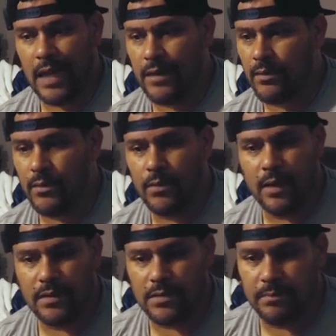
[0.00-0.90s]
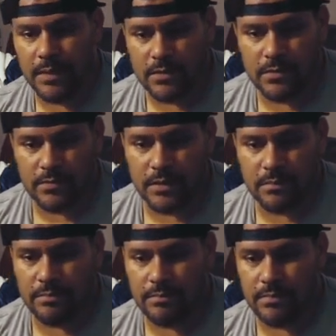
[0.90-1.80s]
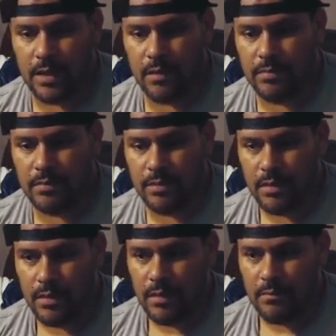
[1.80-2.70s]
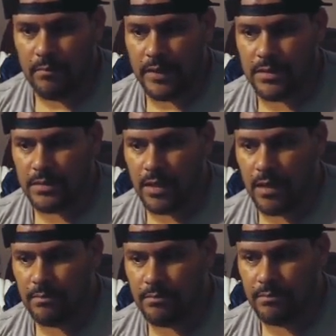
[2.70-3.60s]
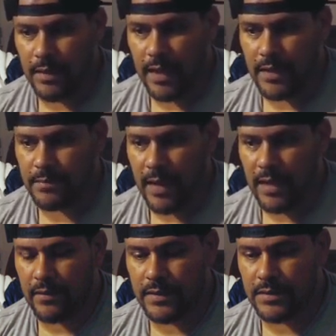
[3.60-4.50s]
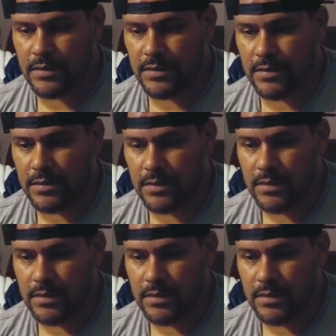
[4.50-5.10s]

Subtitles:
I don't know who else builds real, makes big ass batteries.